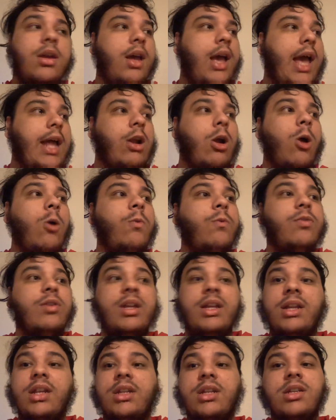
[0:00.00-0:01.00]
And
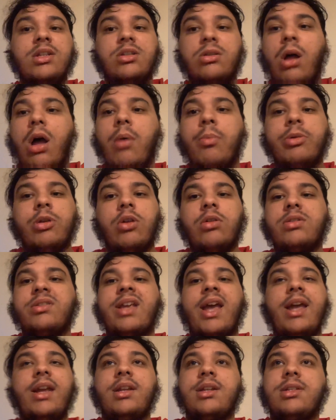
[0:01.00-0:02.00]
hopefully in a year's time, we're not
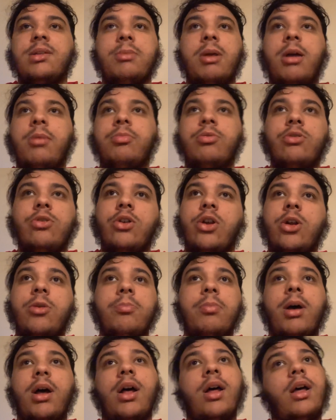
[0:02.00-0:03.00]
saying this about Bruno,
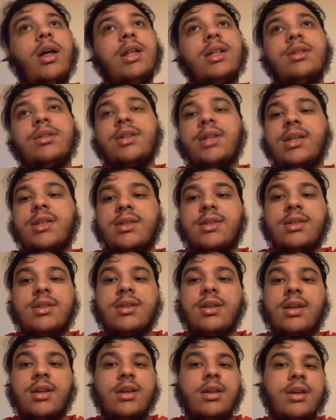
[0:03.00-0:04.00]
but
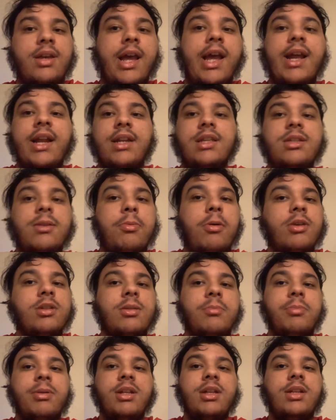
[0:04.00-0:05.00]
it is a
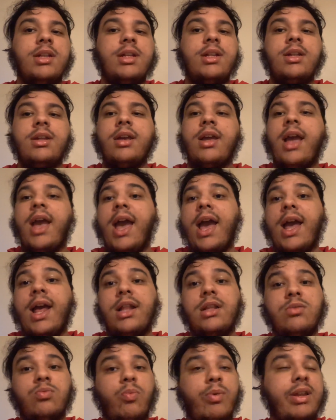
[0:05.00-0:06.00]
possibility.
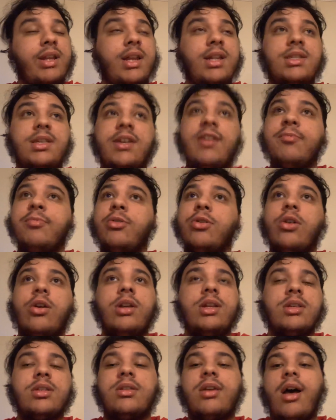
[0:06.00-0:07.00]
And we need to give Bruno
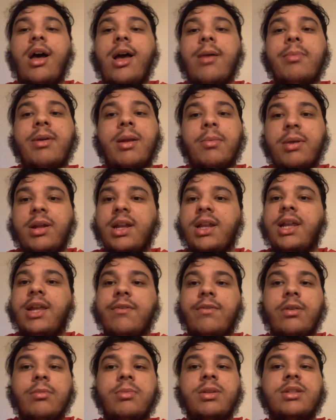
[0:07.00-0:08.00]
his time, and I'm going to give
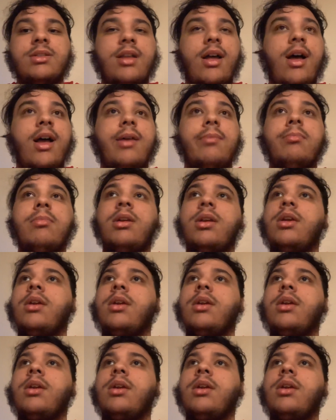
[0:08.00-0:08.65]
him his time.